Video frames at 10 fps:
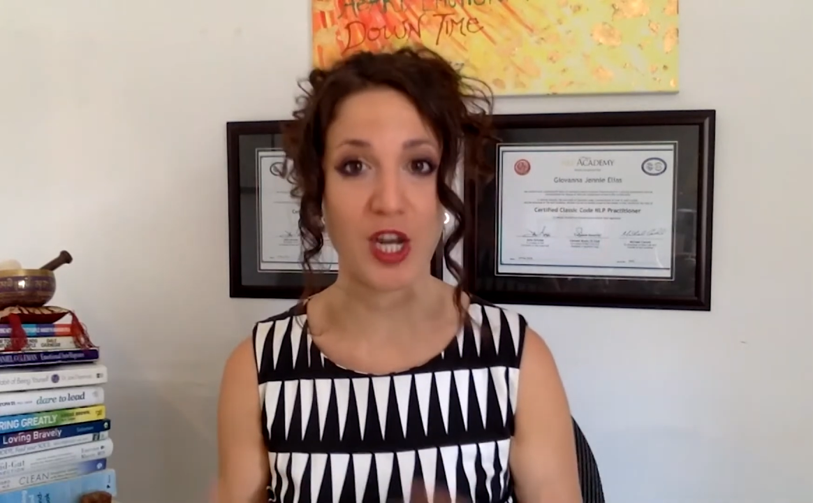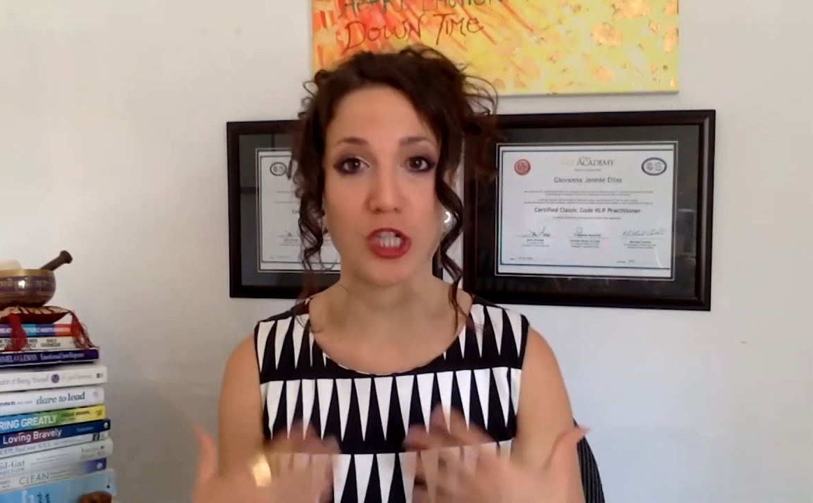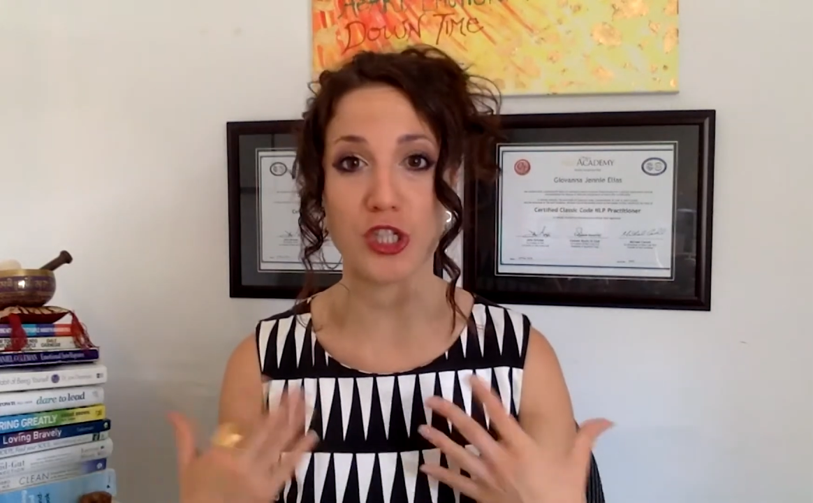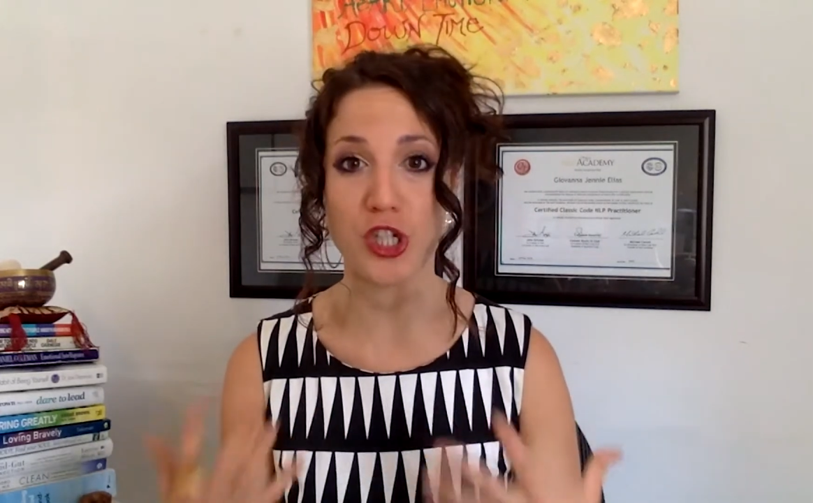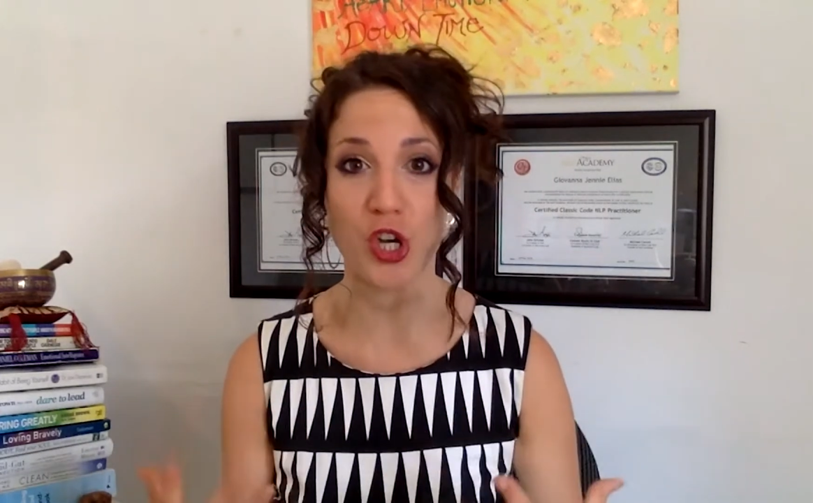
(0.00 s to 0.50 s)

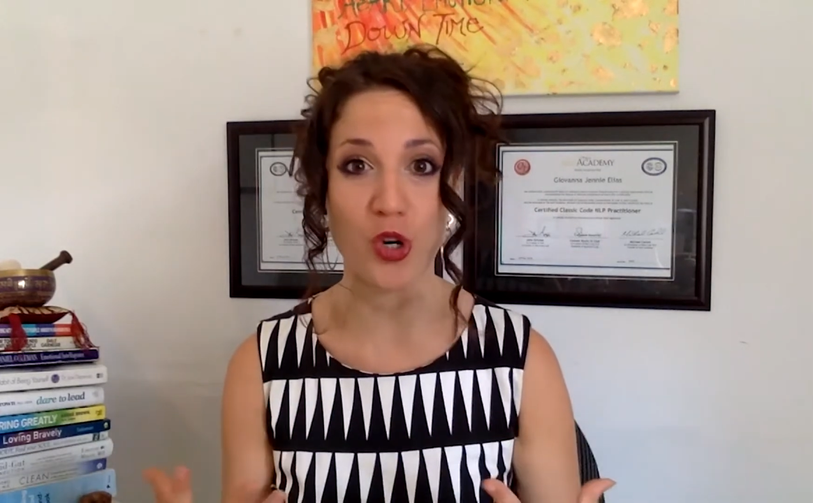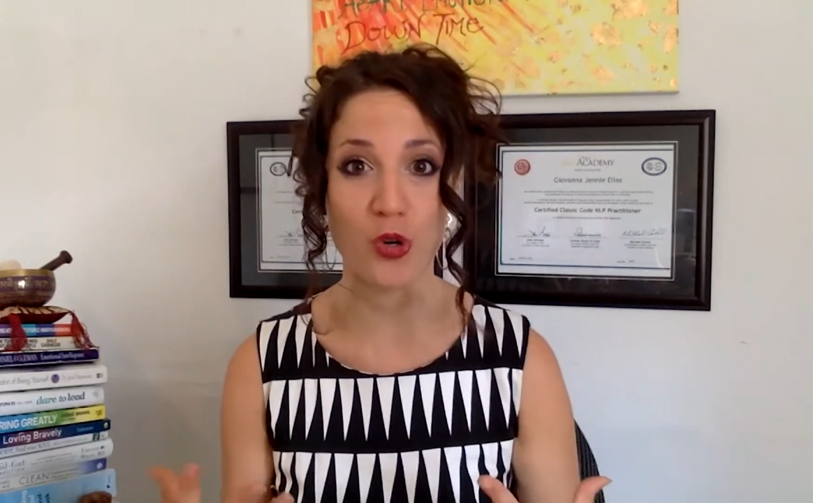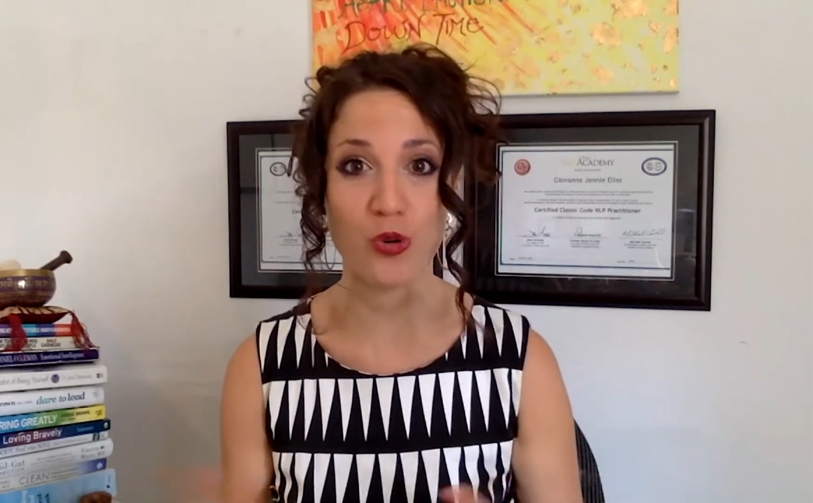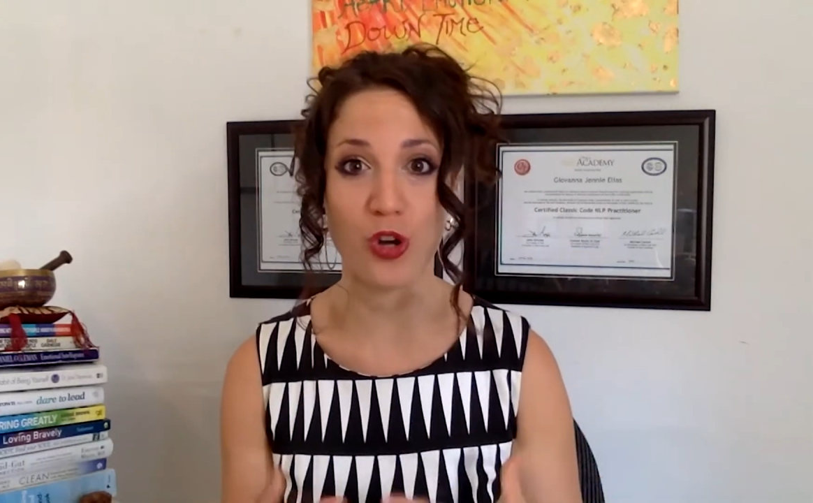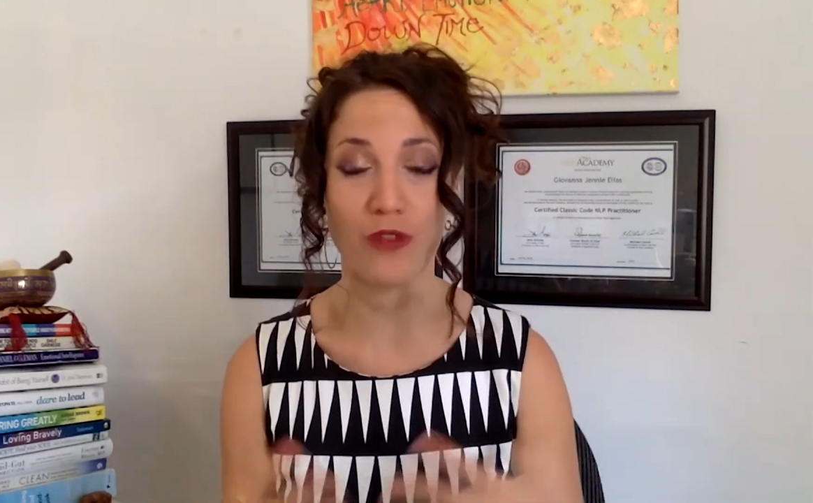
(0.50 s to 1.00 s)
our
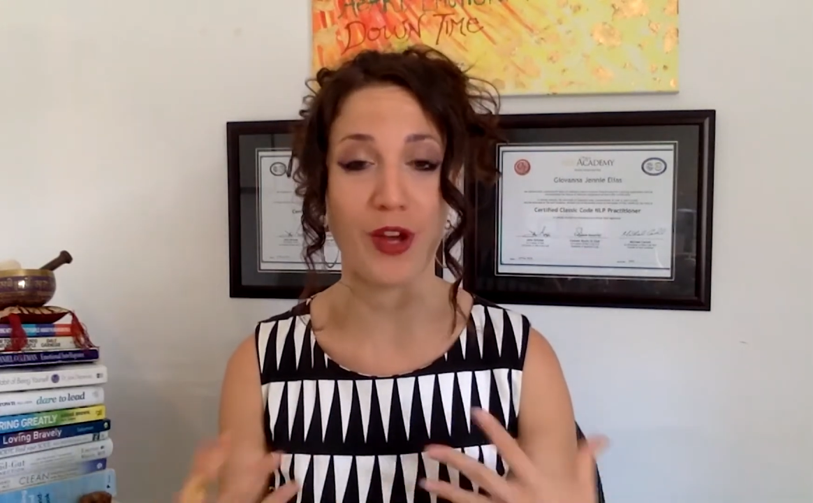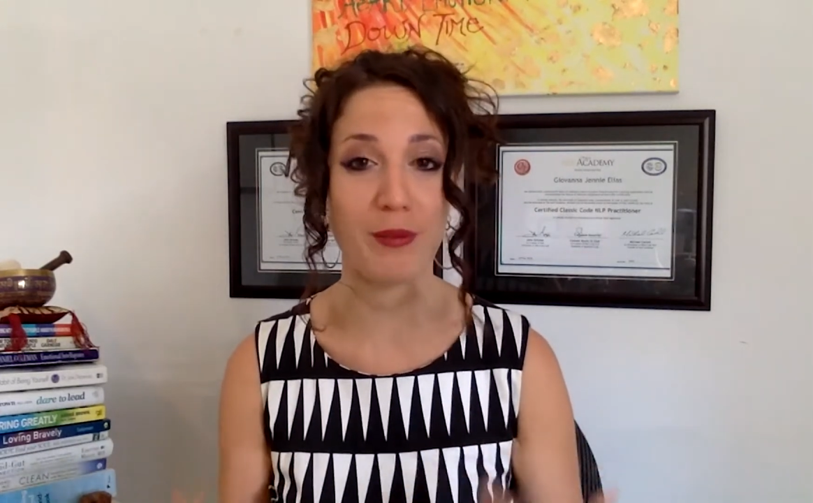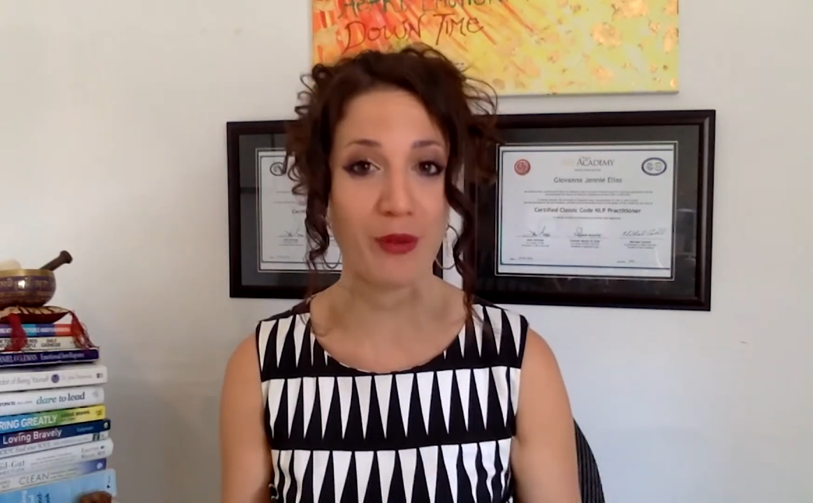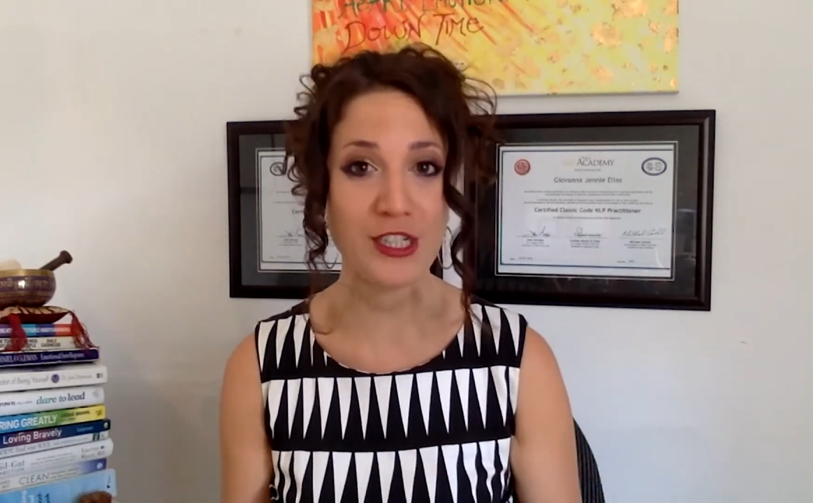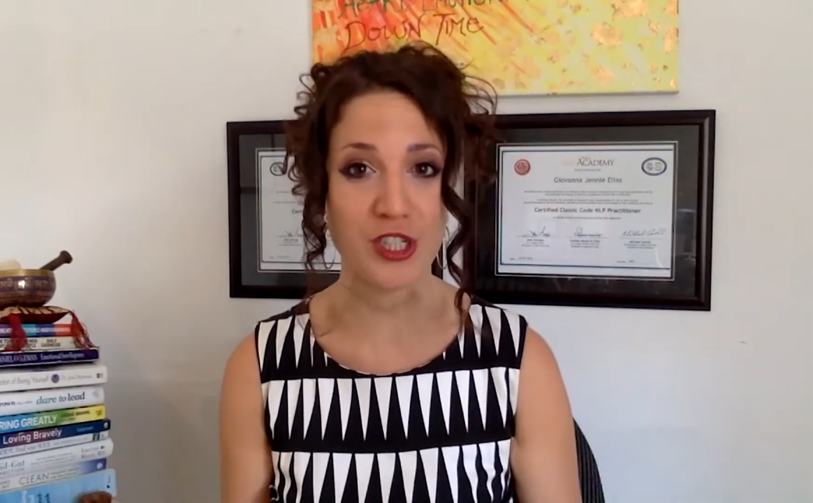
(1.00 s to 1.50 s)
tone, our
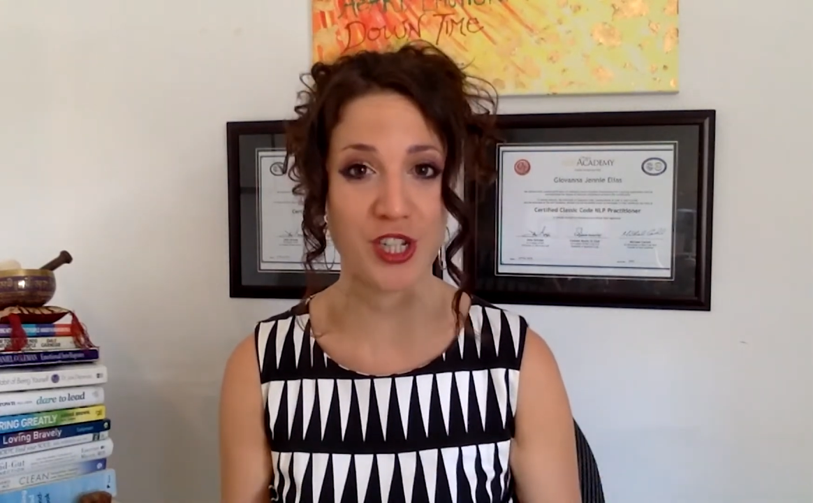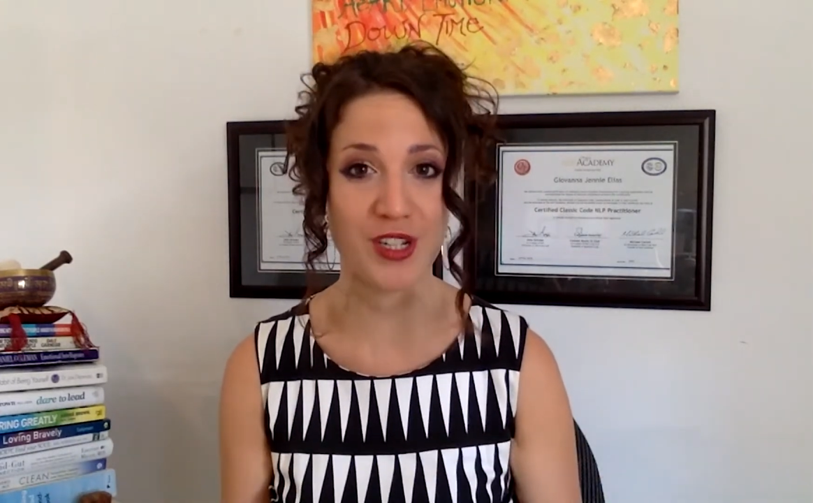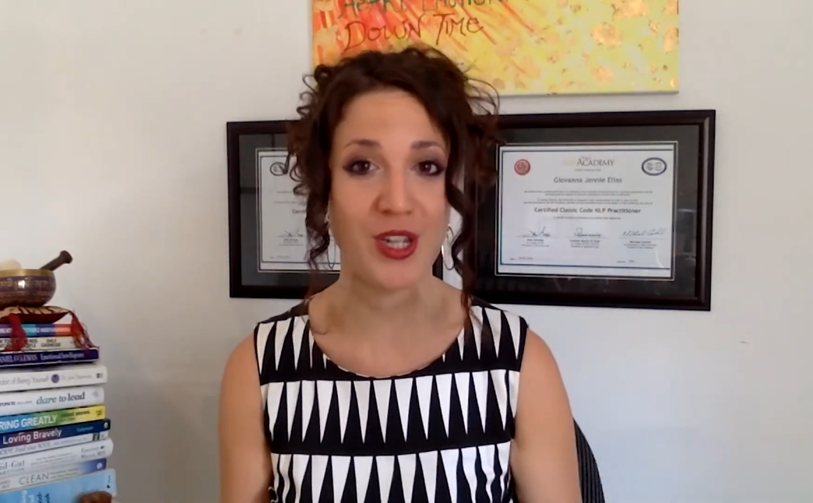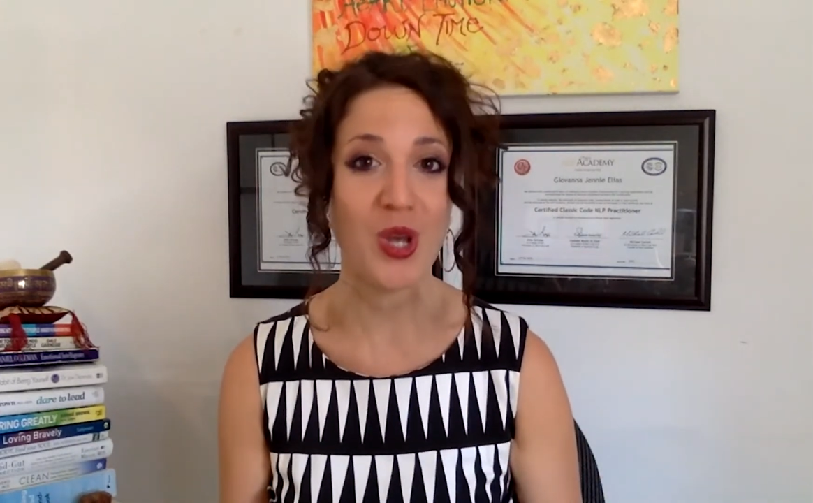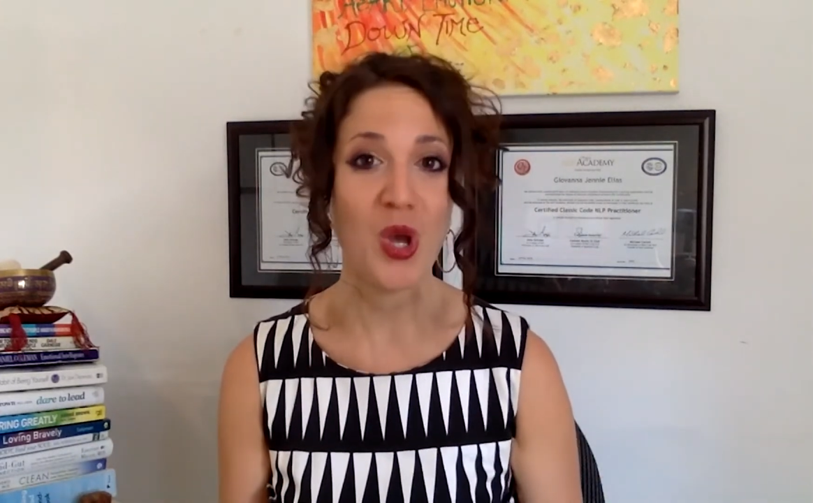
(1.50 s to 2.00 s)

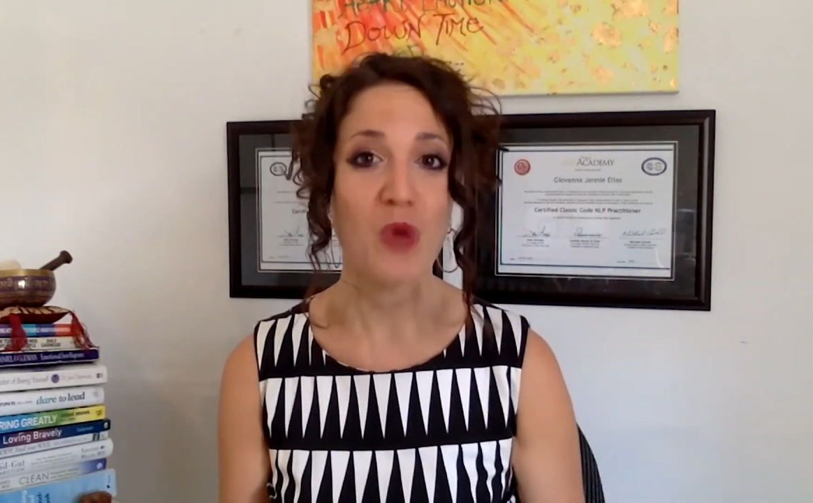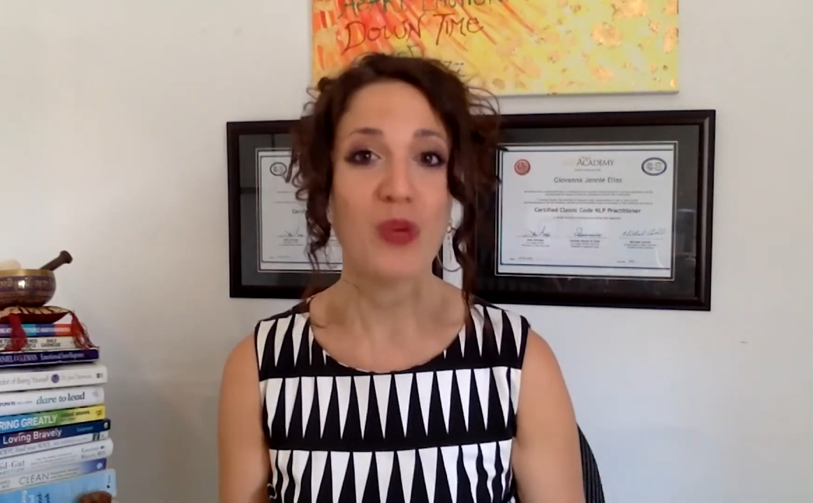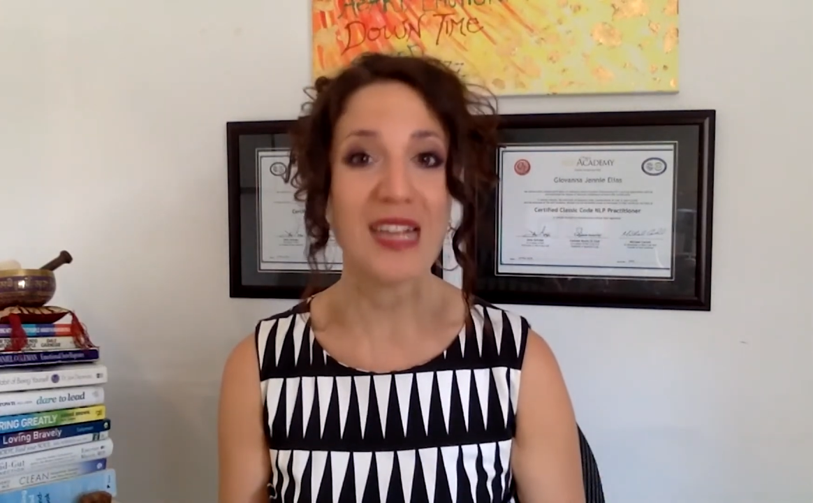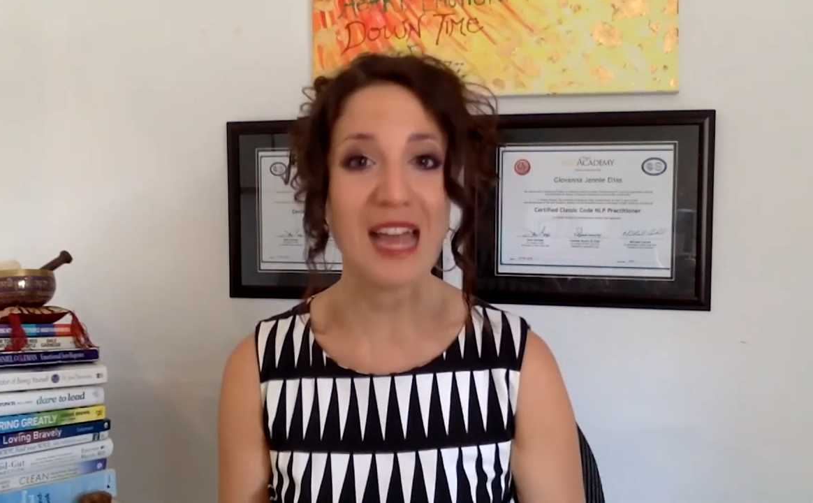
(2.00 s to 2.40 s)
vibration, we